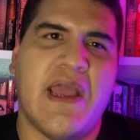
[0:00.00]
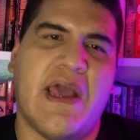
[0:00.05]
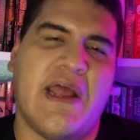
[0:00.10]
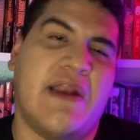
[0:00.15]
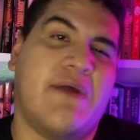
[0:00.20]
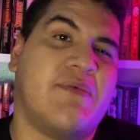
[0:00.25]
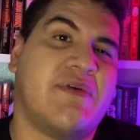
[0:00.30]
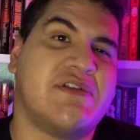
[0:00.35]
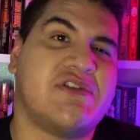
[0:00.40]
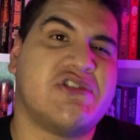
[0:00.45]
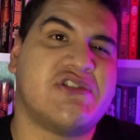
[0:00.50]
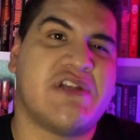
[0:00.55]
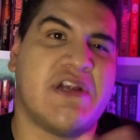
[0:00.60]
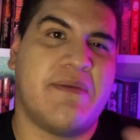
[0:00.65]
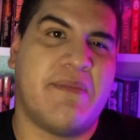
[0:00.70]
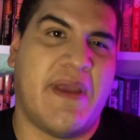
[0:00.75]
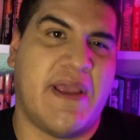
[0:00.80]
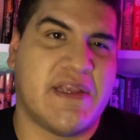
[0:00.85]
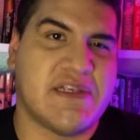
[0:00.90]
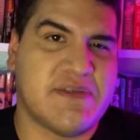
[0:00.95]
and I wanted to
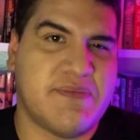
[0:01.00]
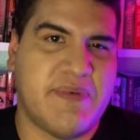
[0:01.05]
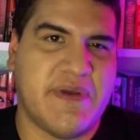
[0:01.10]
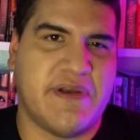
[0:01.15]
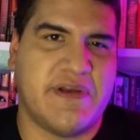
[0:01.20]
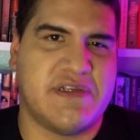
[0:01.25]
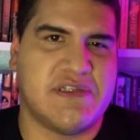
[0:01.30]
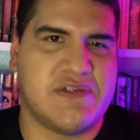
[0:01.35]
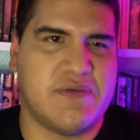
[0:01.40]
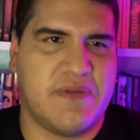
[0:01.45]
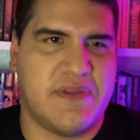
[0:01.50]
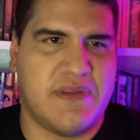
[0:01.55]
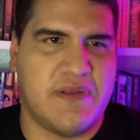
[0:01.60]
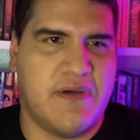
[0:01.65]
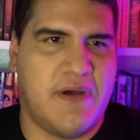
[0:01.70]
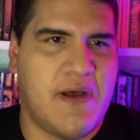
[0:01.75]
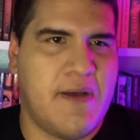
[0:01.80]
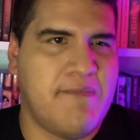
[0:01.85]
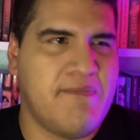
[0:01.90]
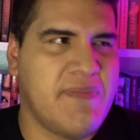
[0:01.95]
share my experience with
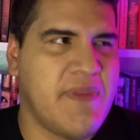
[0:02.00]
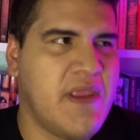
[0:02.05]
y'all.